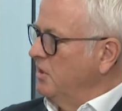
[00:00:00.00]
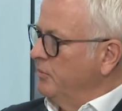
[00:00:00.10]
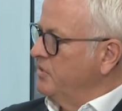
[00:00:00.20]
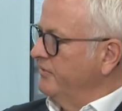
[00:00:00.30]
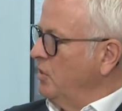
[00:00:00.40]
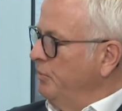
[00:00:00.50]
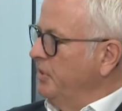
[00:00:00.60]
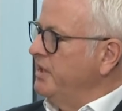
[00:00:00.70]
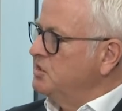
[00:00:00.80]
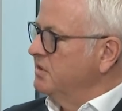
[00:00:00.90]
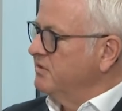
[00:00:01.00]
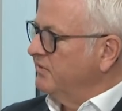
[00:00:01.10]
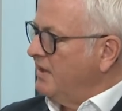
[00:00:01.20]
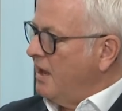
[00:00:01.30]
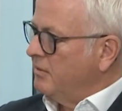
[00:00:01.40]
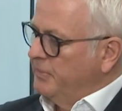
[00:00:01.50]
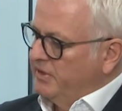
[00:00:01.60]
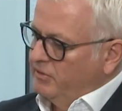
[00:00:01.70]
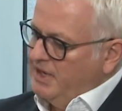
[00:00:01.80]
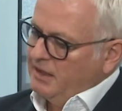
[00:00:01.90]
numbers of combinations of that, but
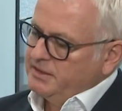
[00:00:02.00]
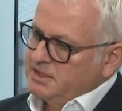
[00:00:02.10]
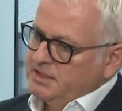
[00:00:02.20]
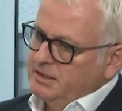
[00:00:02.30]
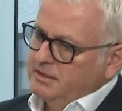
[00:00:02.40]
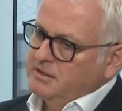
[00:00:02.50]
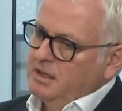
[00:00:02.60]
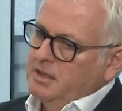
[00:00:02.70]
the reality is